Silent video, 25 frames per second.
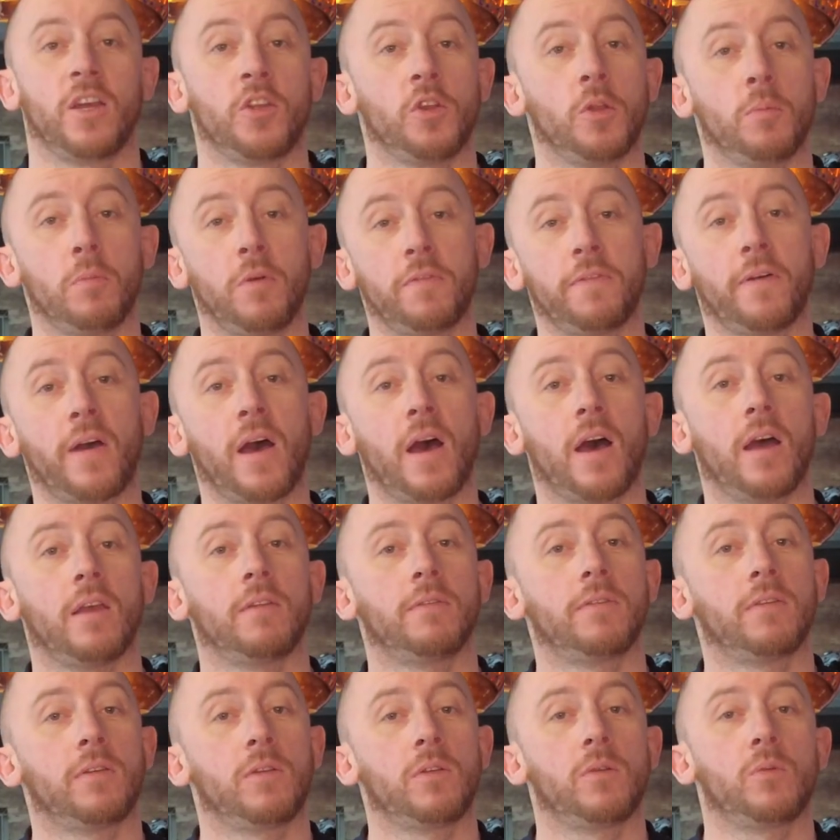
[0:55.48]
Number
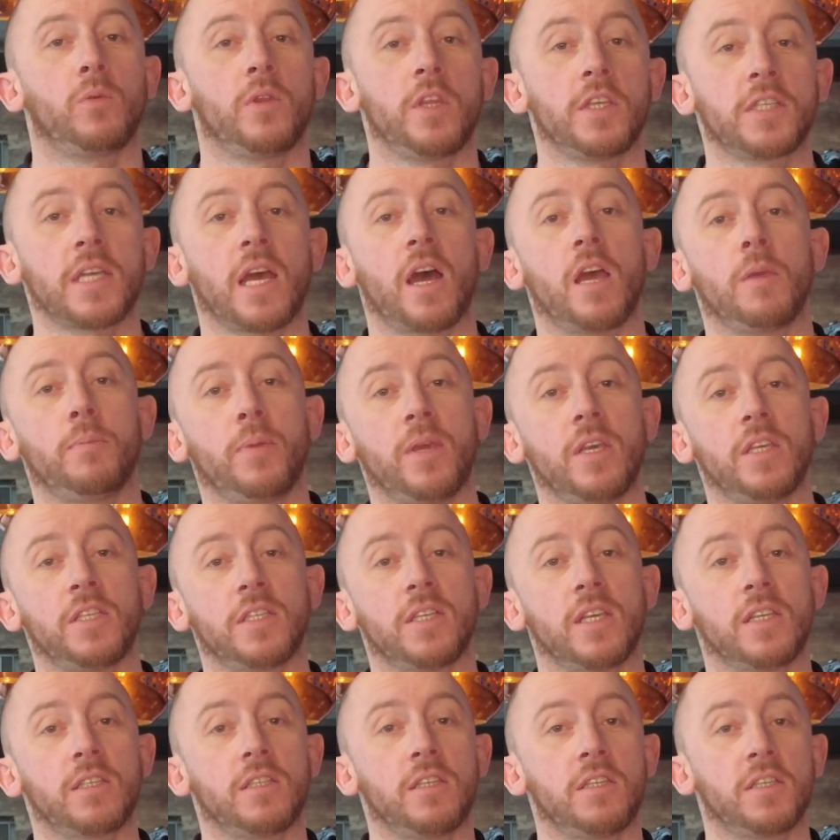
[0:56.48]
five, with its I P
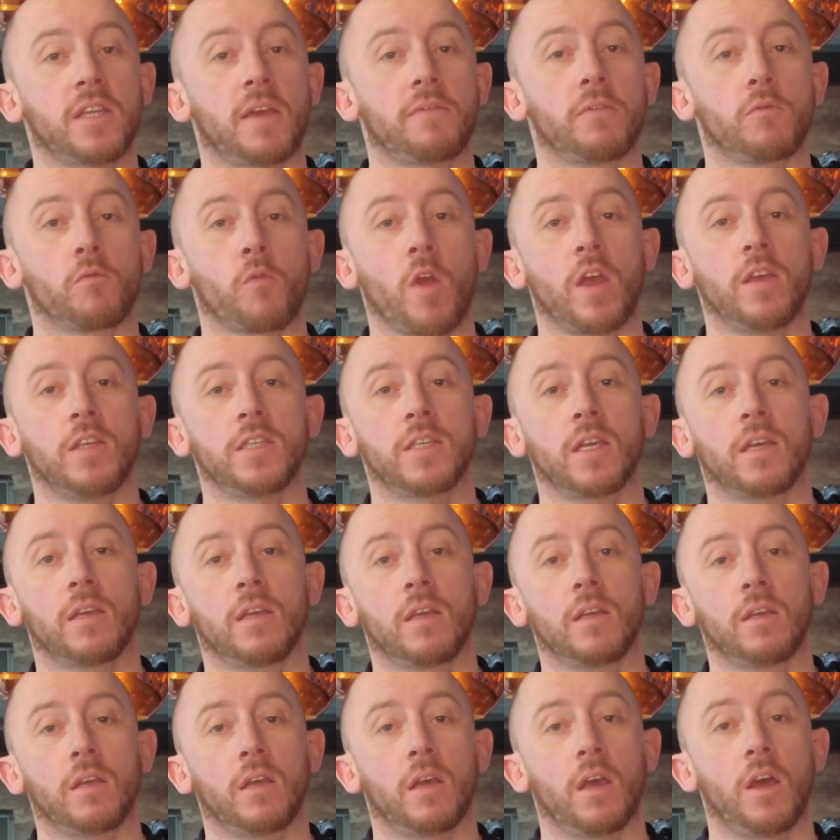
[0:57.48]
six seven
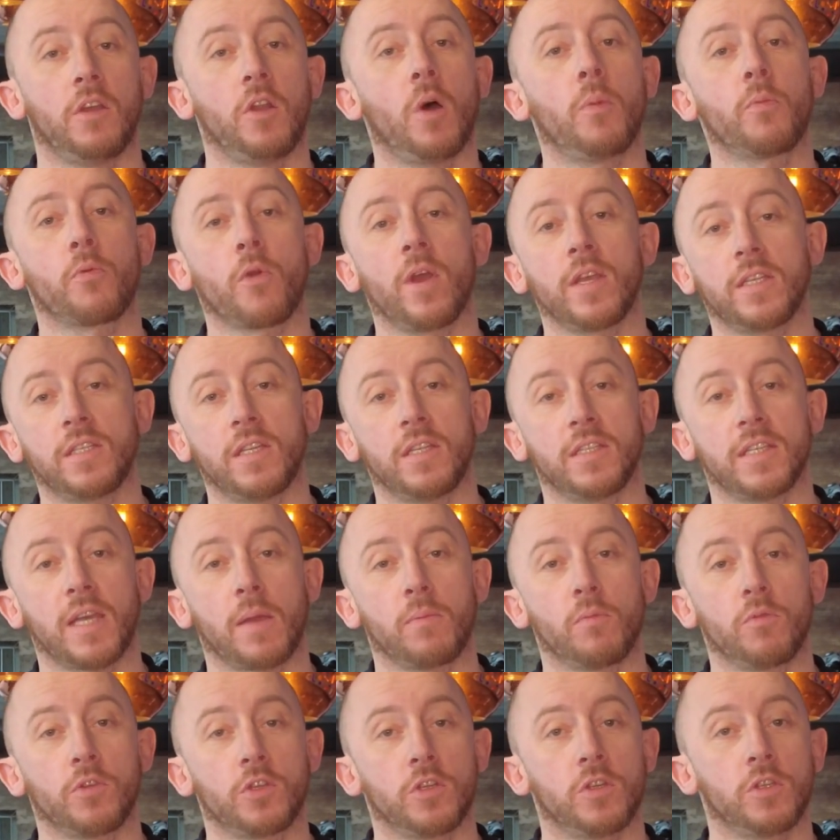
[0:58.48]
rating and operating
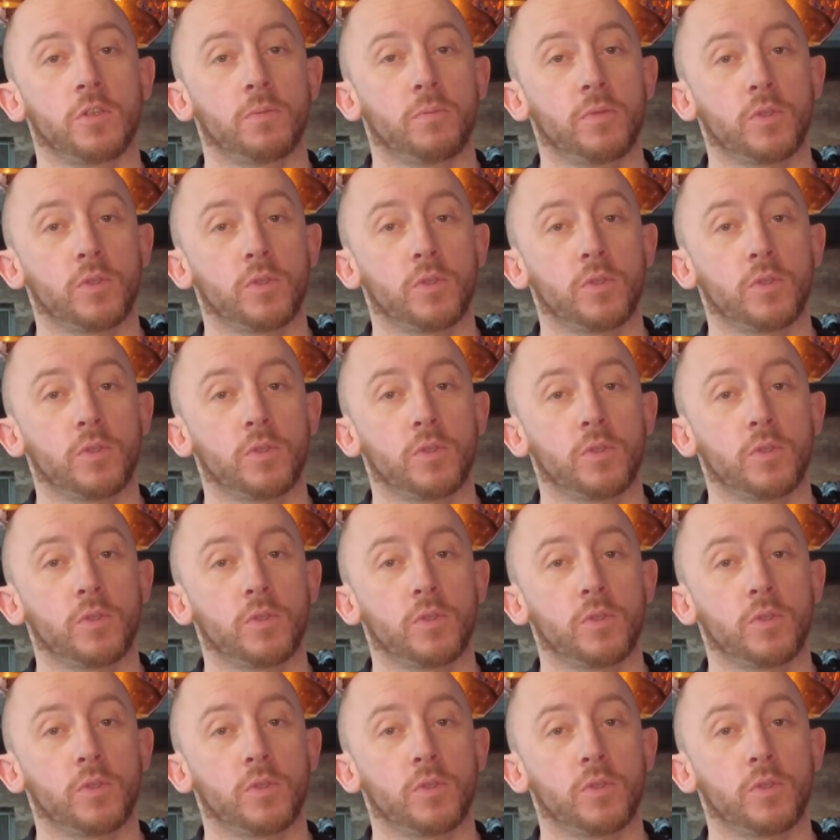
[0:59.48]
temperatures